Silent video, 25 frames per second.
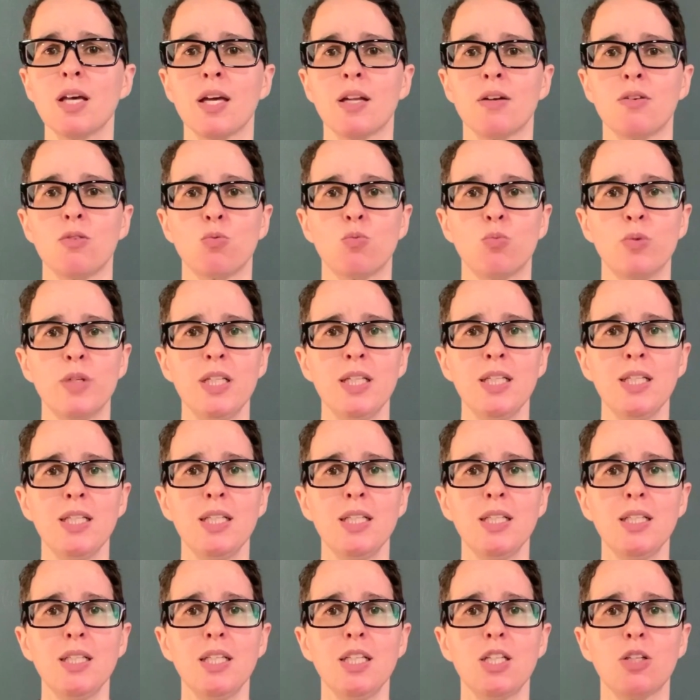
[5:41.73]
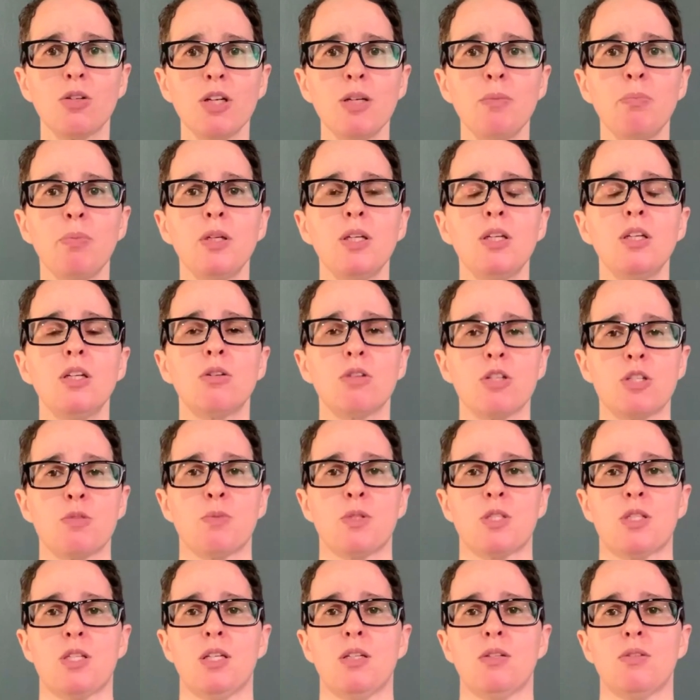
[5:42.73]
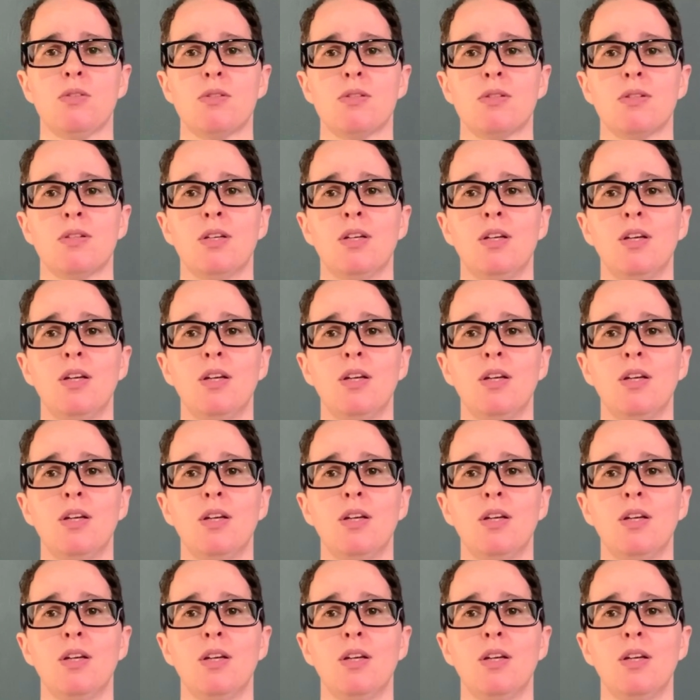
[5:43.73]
and really creepy Christmas tales.